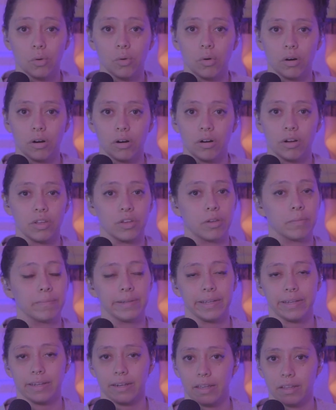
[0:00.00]
or you can
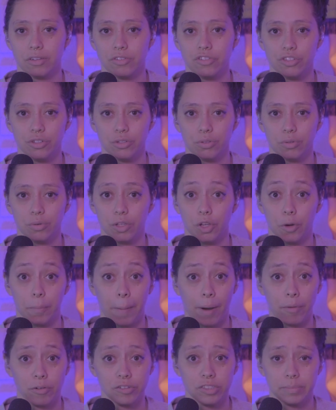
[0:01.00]
plug it into your
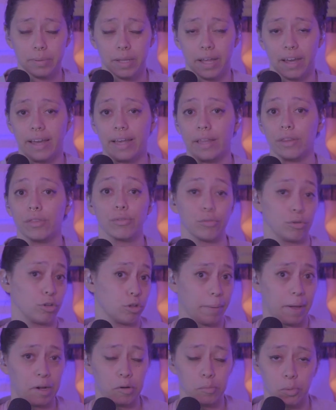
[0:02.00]
power supply through
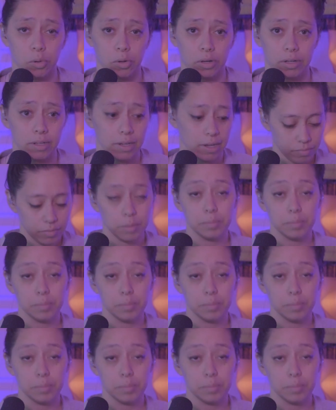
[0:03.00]
your pedal board.